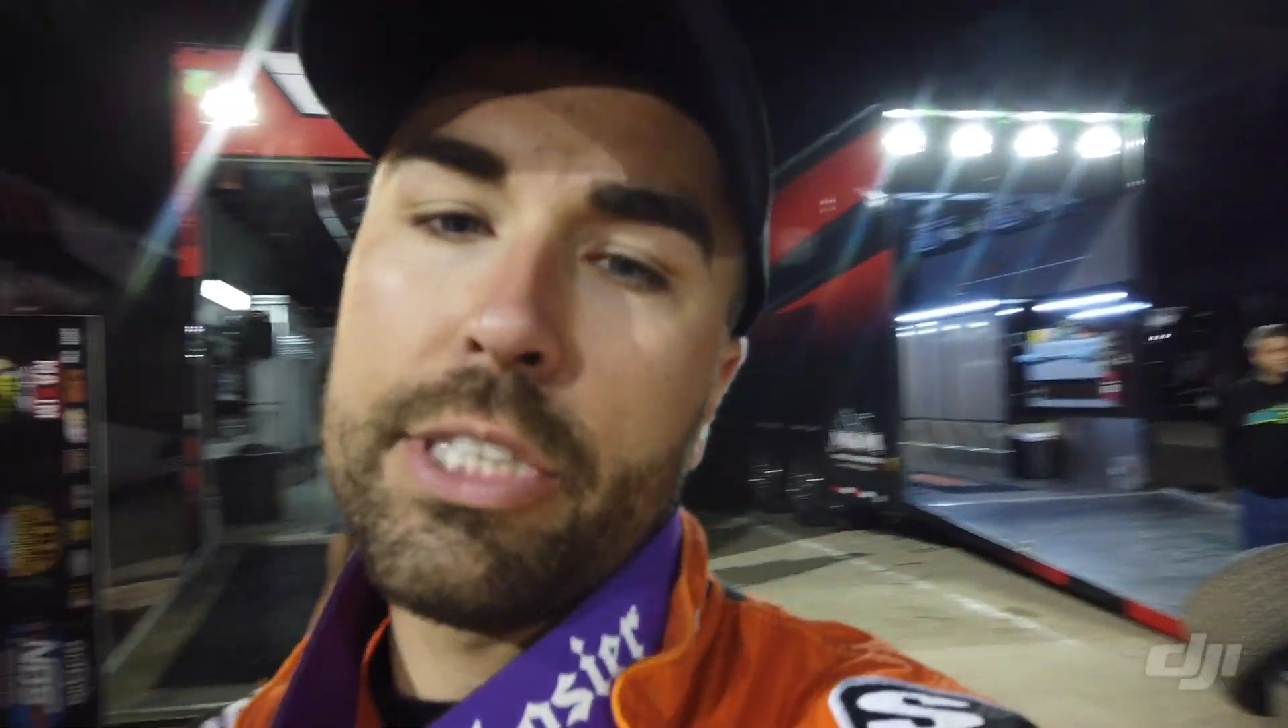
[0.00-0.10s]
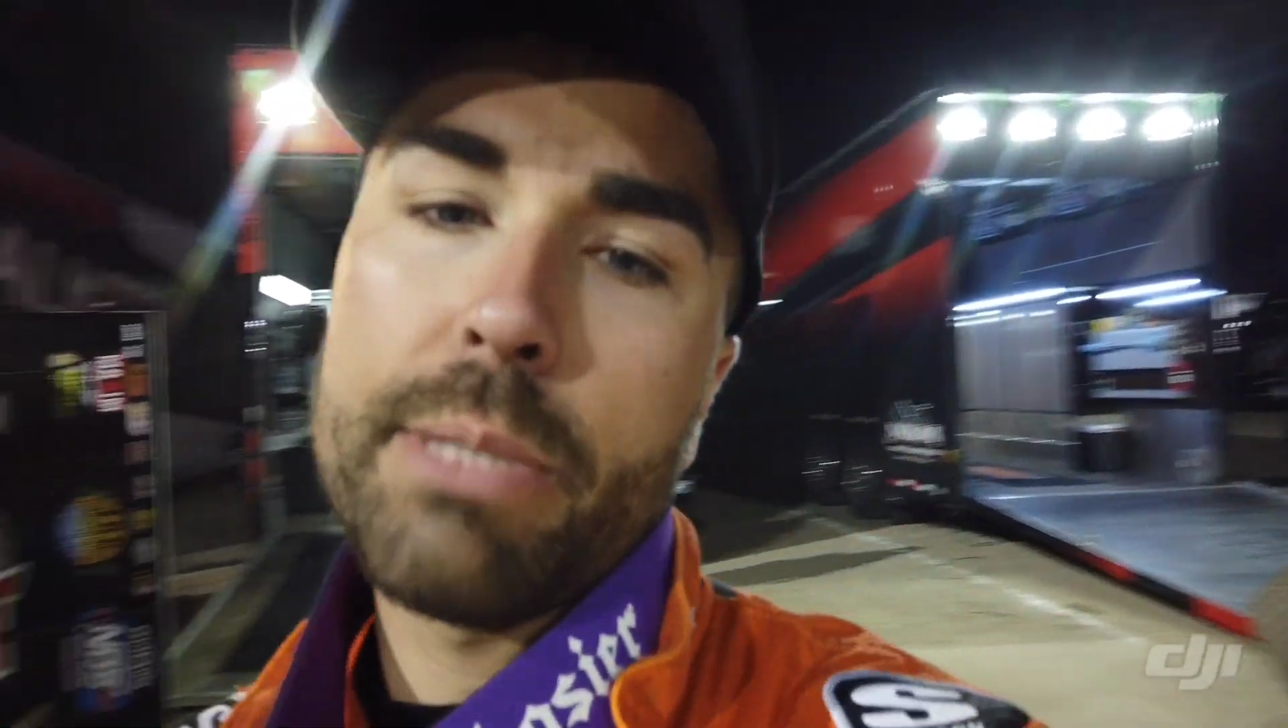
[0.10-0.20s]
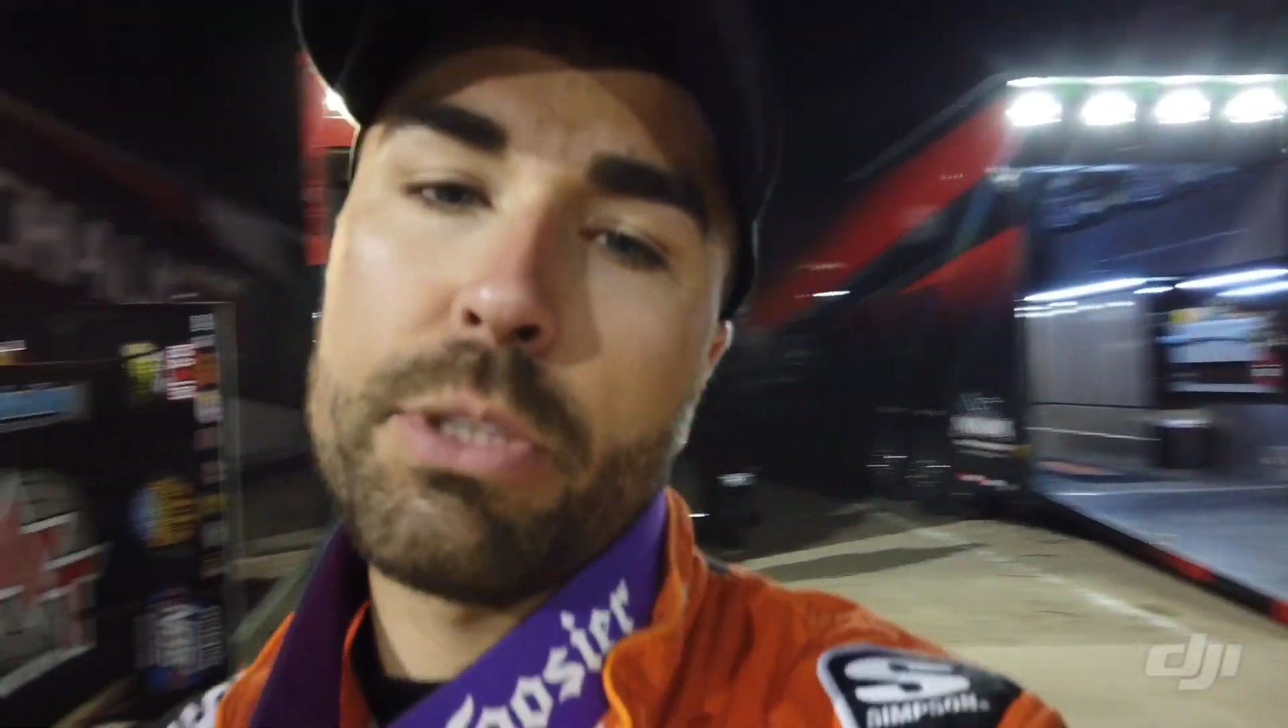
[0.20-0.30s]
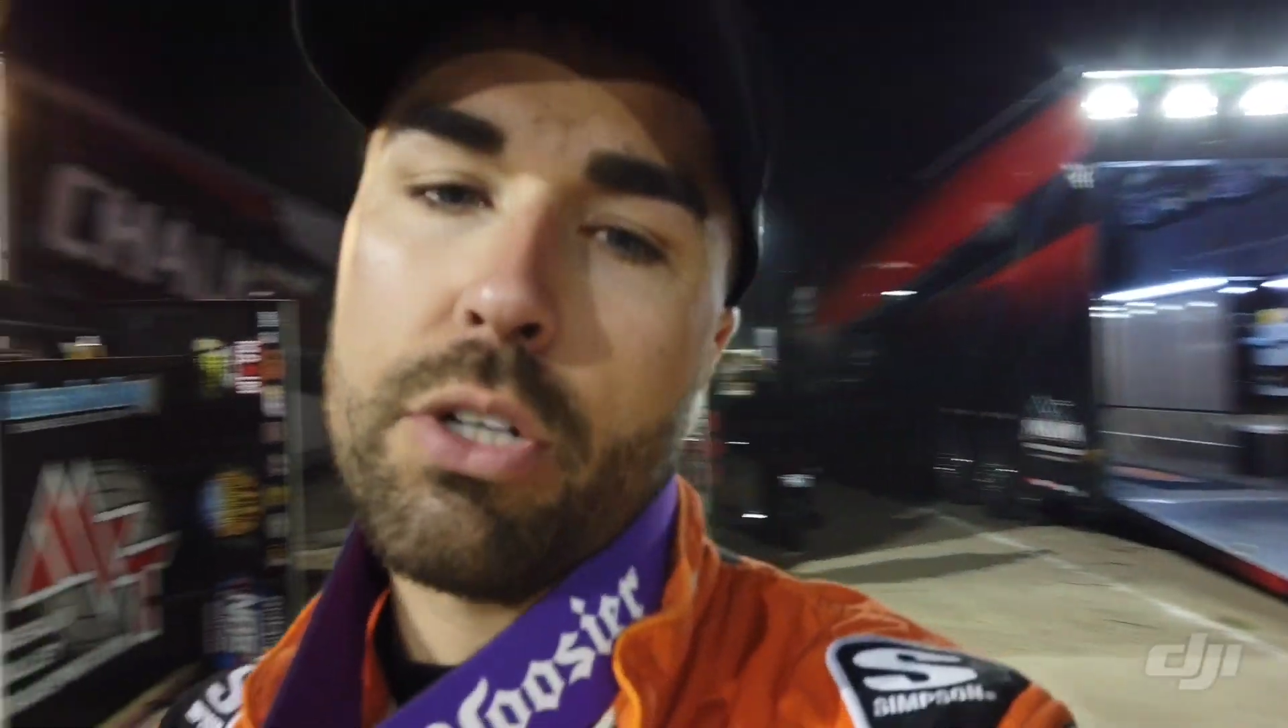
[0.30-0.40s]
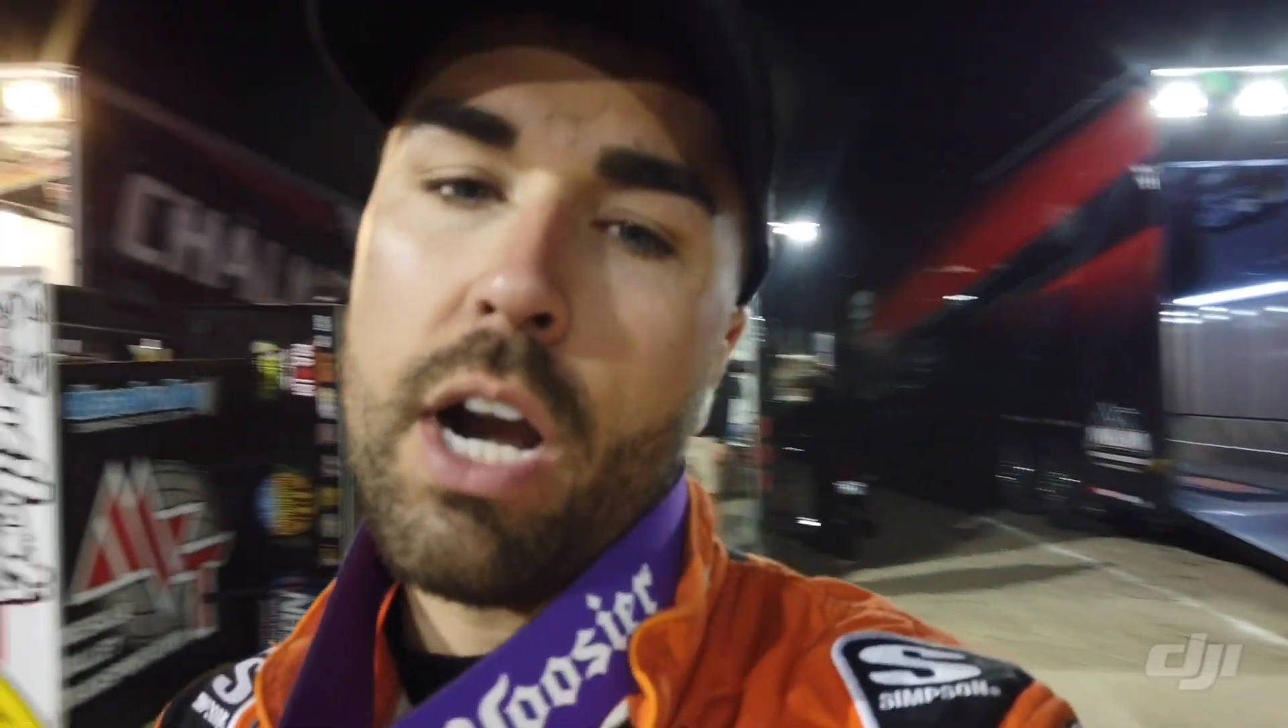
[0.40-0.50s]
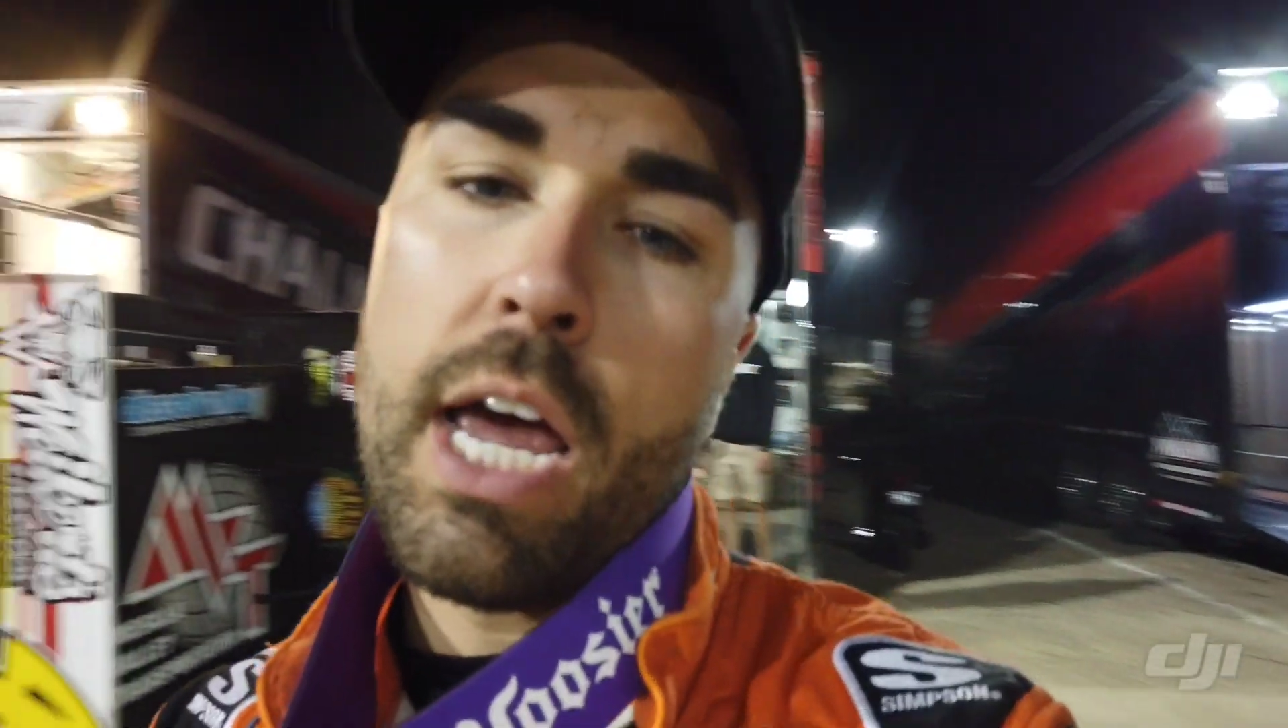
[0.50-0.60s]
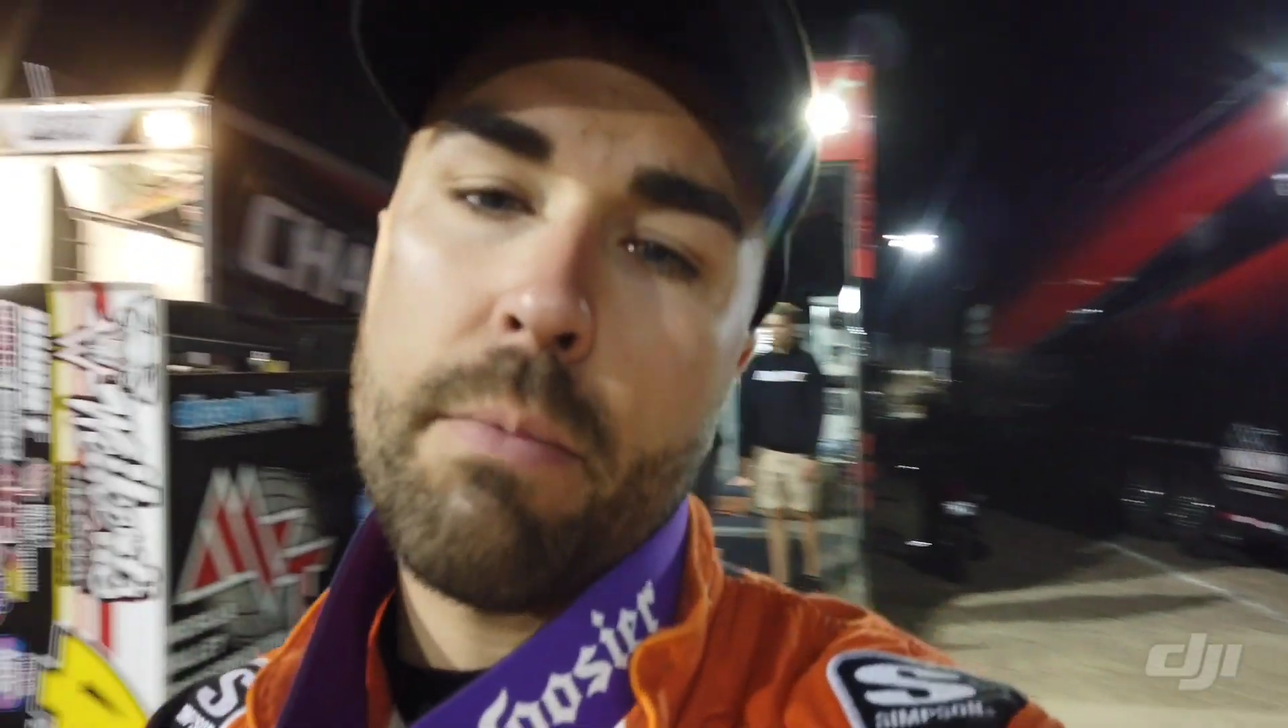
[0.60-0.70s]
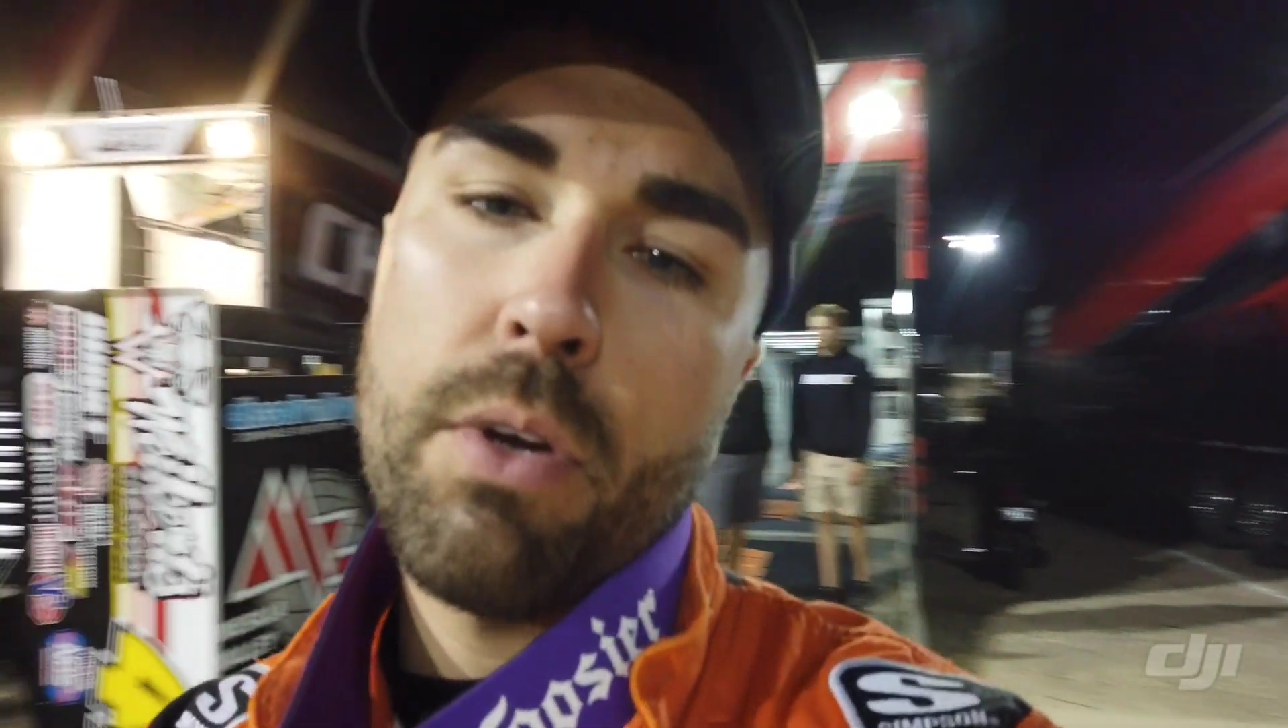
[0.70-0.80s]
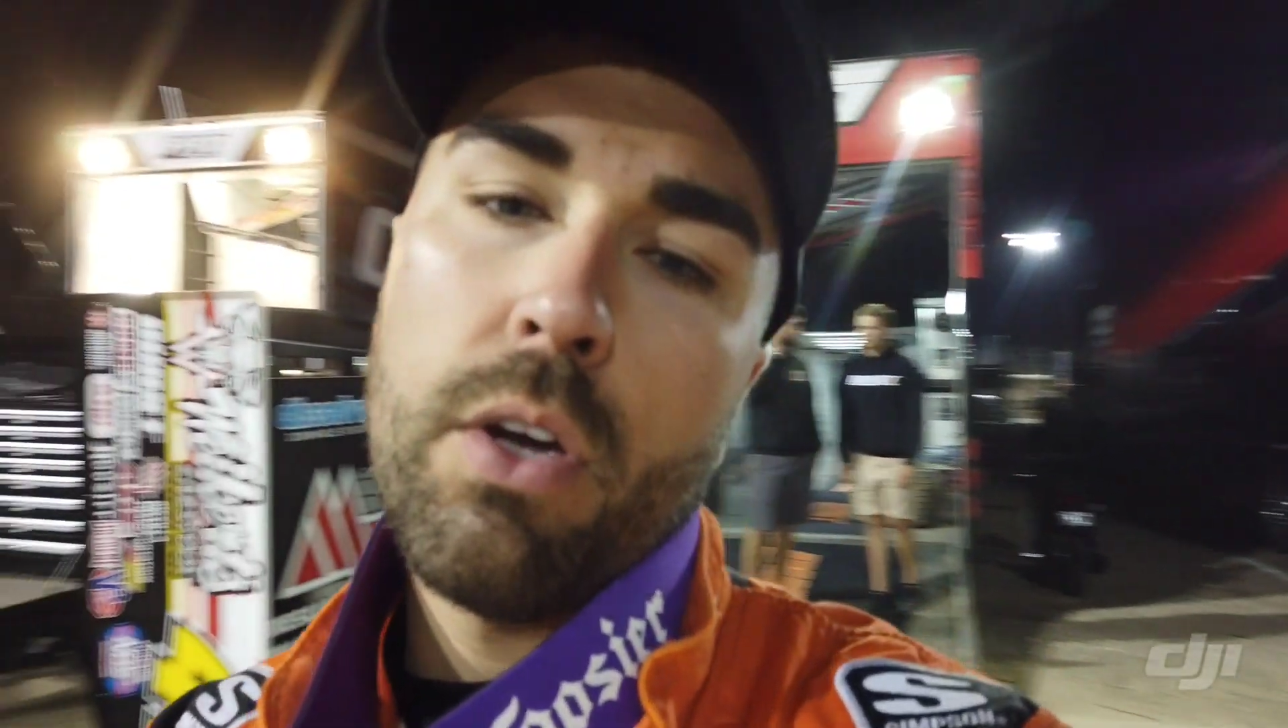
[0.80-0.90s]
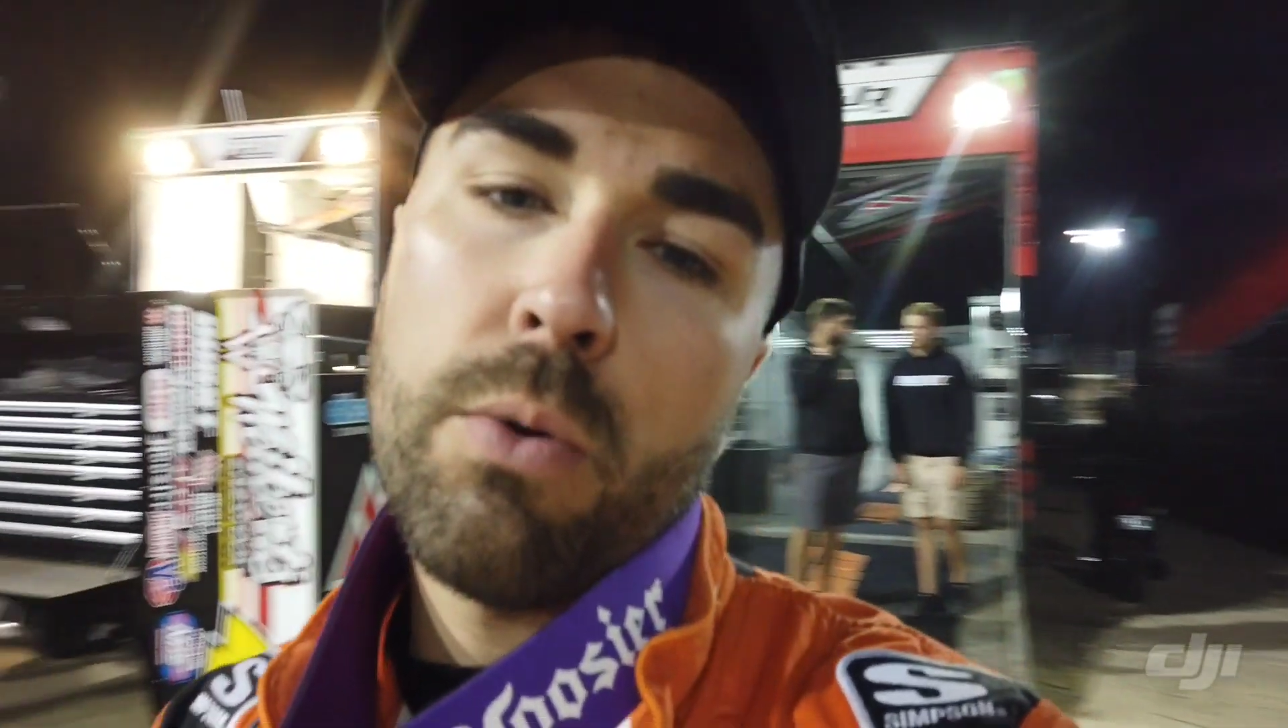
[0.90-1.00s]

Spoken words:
Please subscribe,